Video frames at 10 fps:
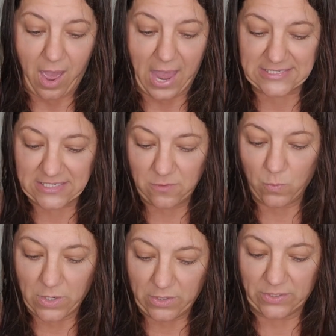I didn't
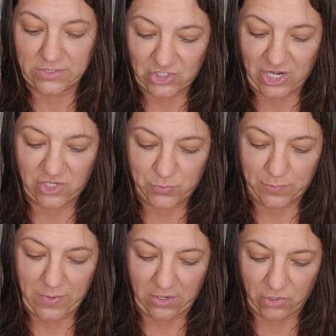want to exchange
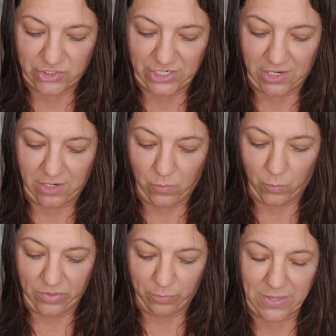energy
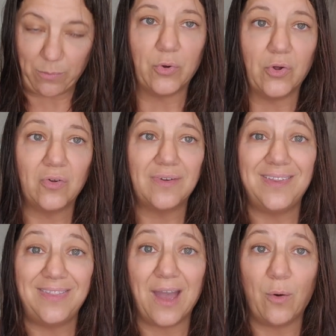with people
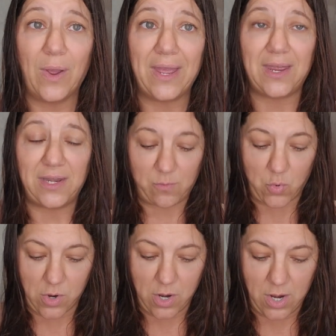in that way
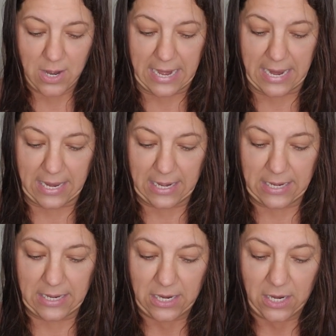anymore.
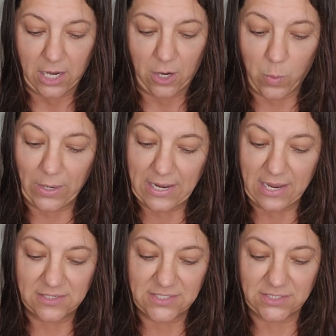And quite
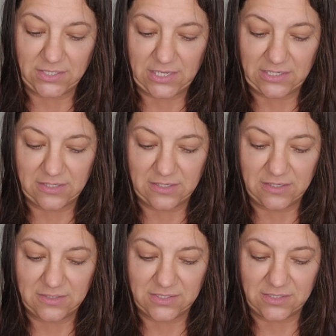honestly,
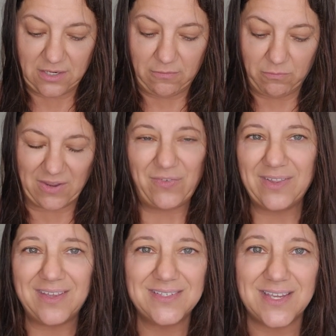my
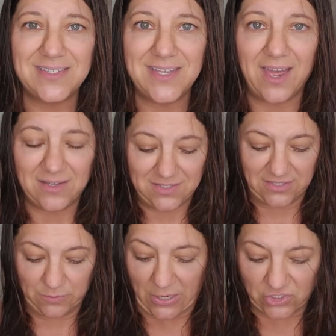feelings on sex,
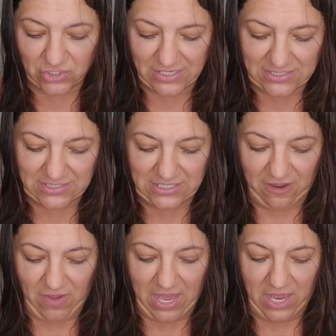especially since
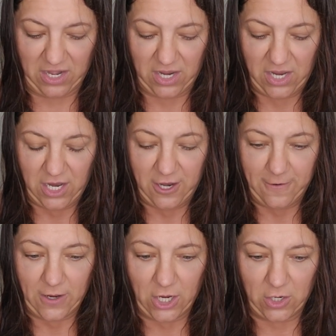I've had
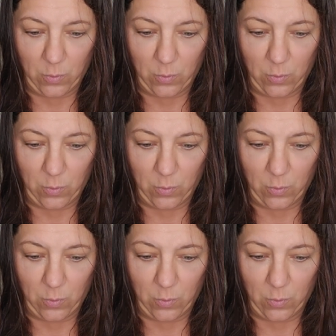an